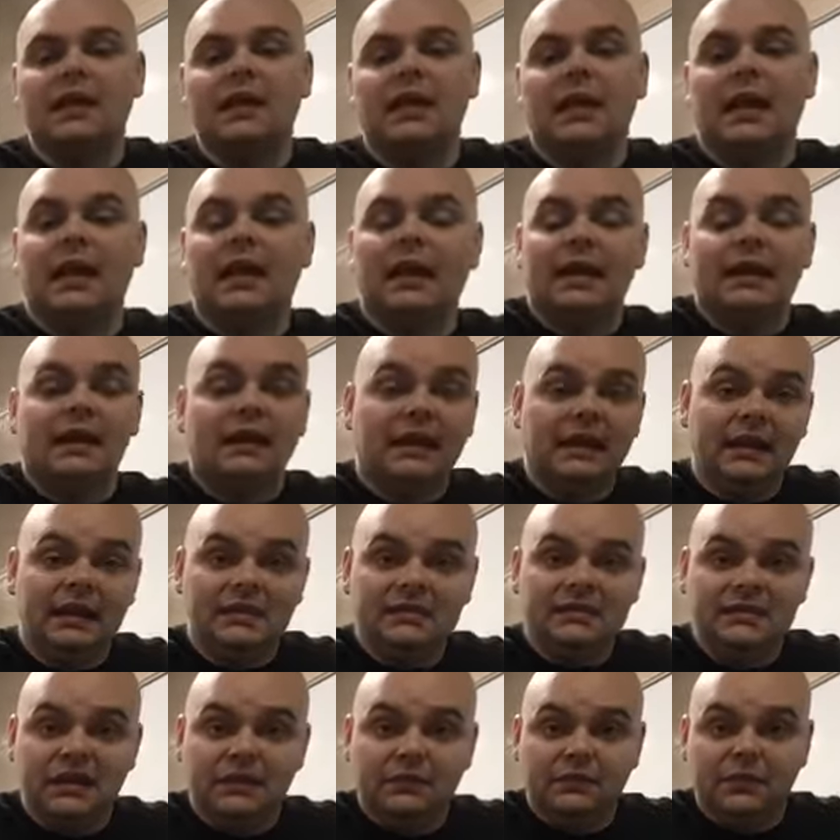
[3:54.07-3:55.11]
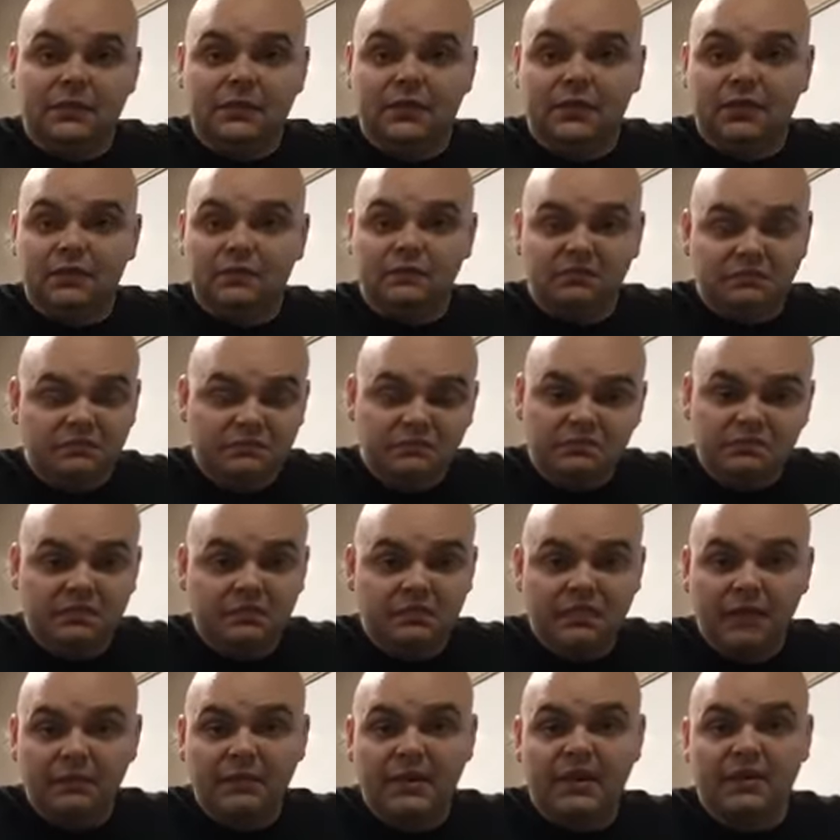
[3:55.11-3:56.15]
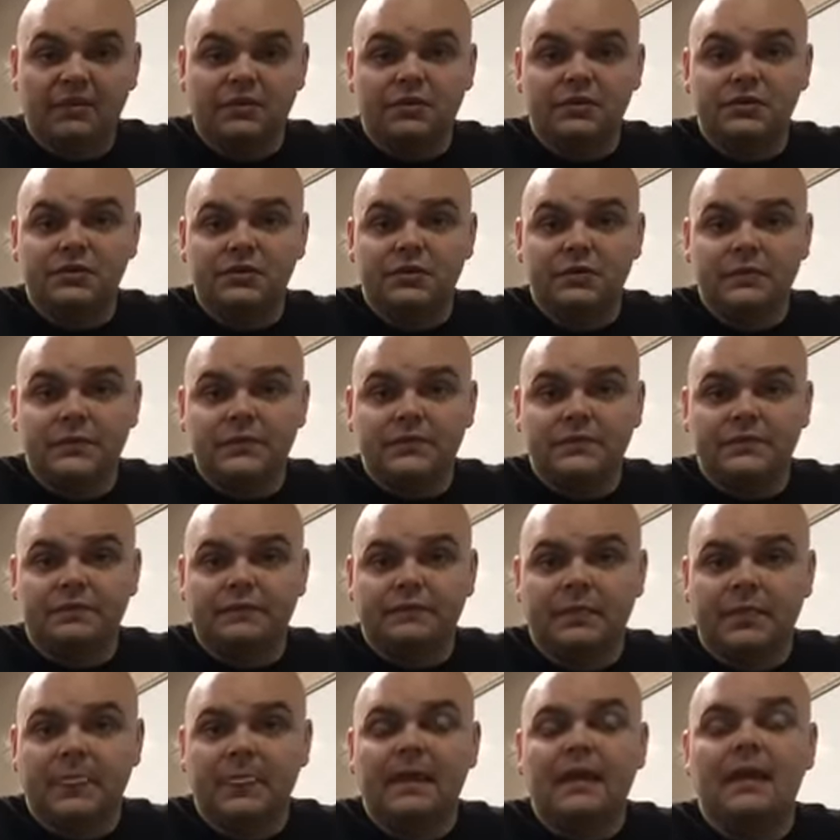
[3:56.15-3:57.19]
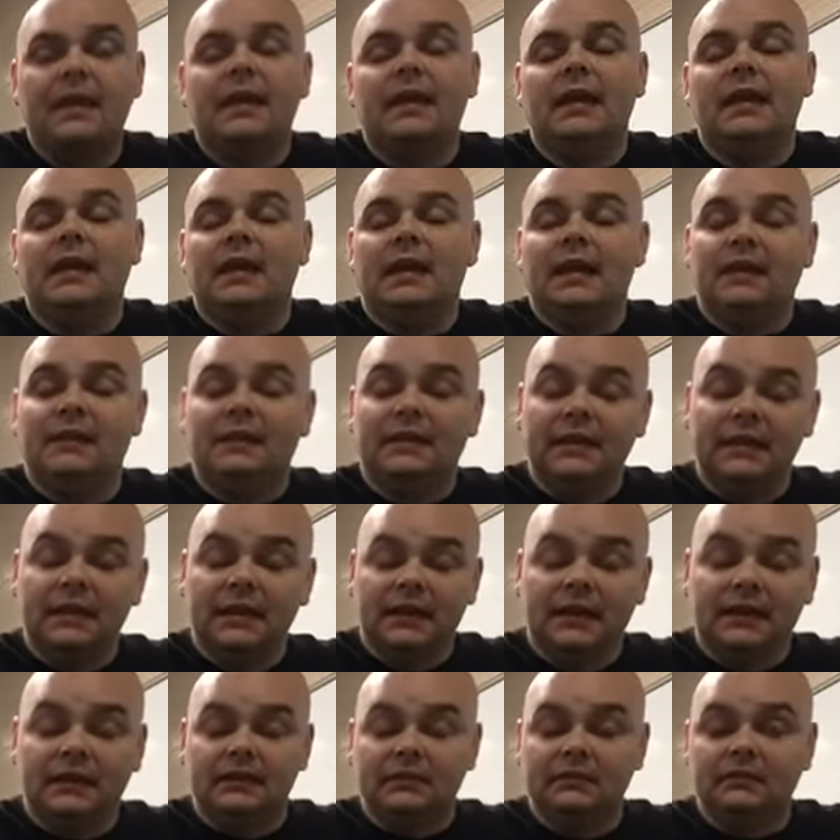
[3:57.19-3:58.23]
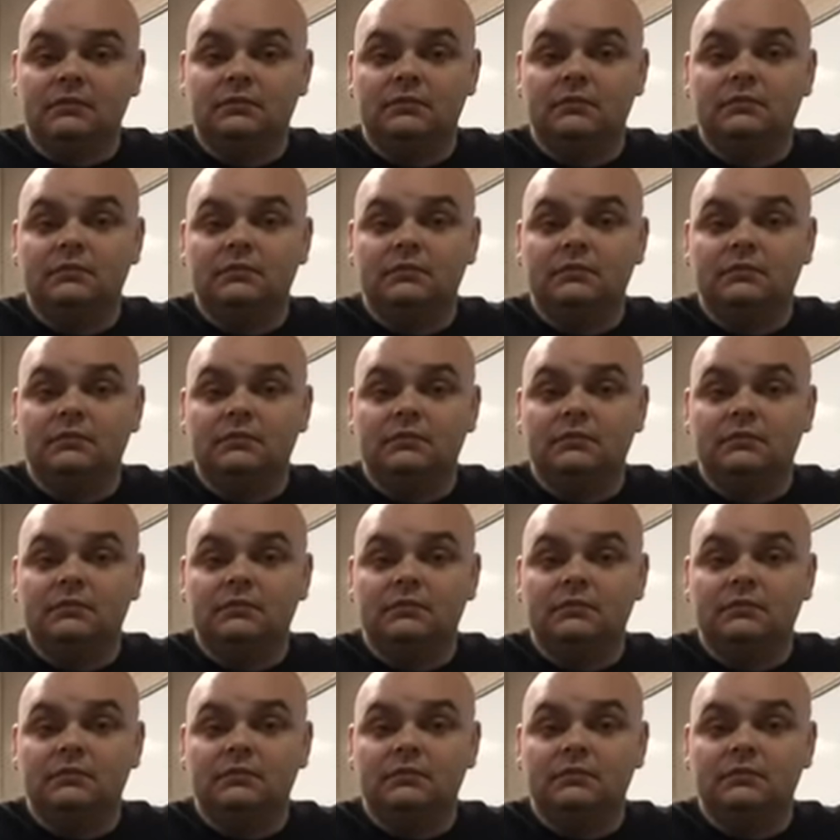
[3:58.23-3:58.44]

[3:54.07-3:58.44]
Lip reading: and let it sit for a minute or two, and then